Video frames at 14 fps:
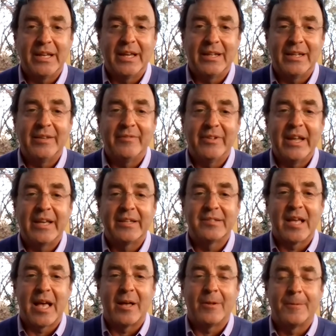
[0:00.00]
and even
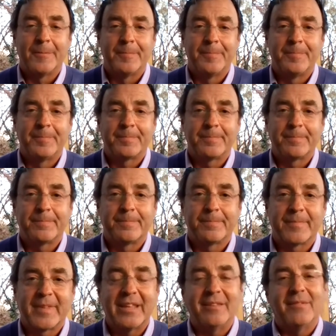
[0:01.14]
exile.
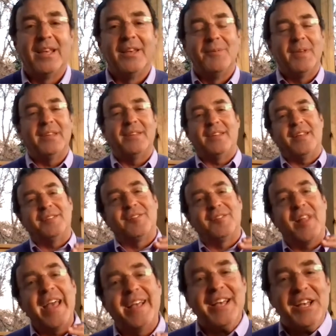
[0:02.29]
It's
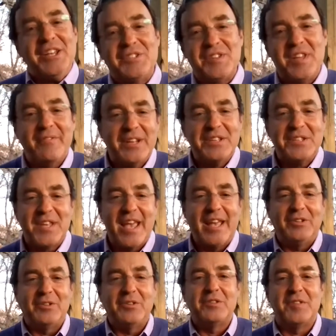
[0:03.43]
like Stephen is saying
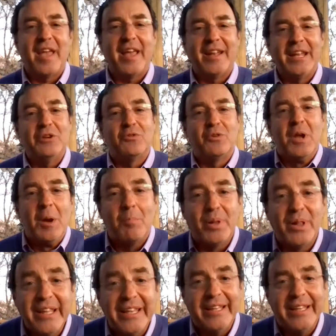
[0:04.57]
to the Sanhedrin,
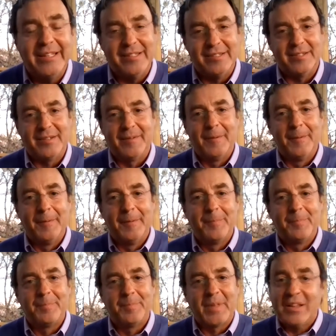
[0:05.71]
please,
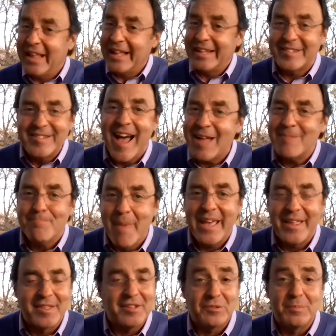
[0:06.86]
let's not
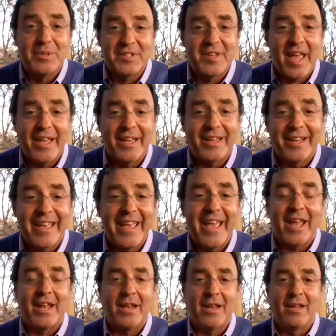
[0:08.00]
make this mistake
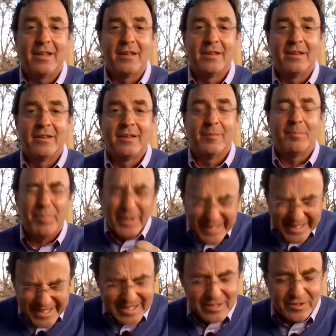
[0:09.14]
again.
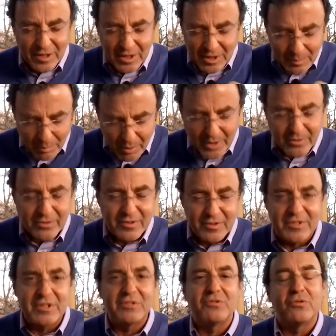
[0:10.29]
Please, brothers and
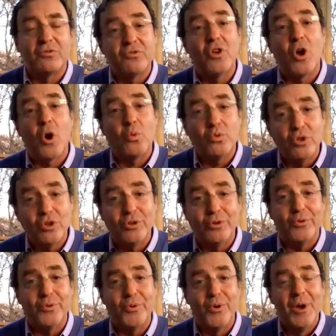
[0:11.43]
sisters, don't
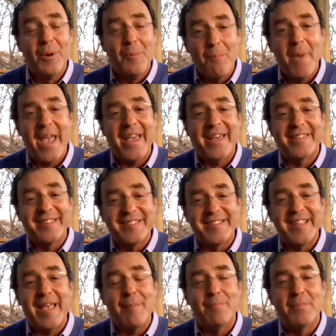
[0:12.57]
you make the
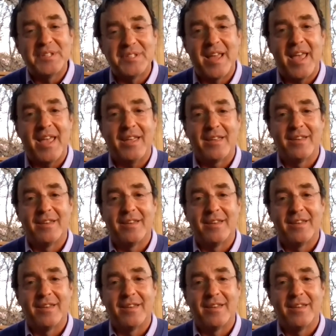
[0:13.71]
same mistake